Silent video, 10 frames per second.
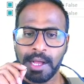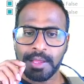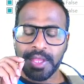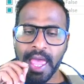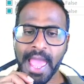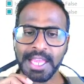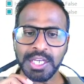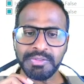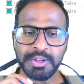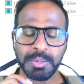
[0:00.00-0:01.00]
the
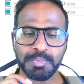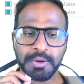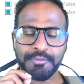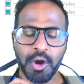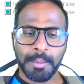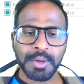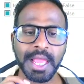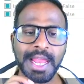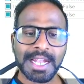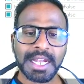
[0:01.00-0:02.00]
action will be performed
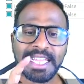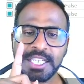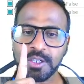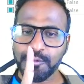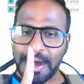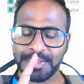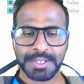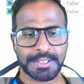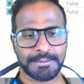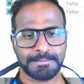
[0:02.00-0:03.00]
at least
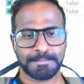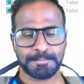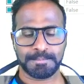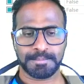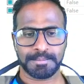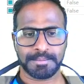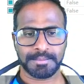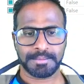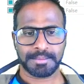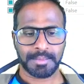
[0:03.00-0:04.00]
once.
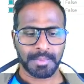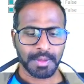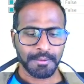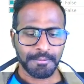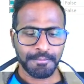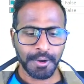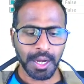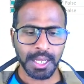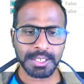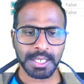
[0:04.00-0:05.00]

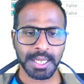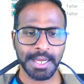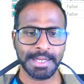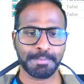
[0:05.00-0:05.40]
First it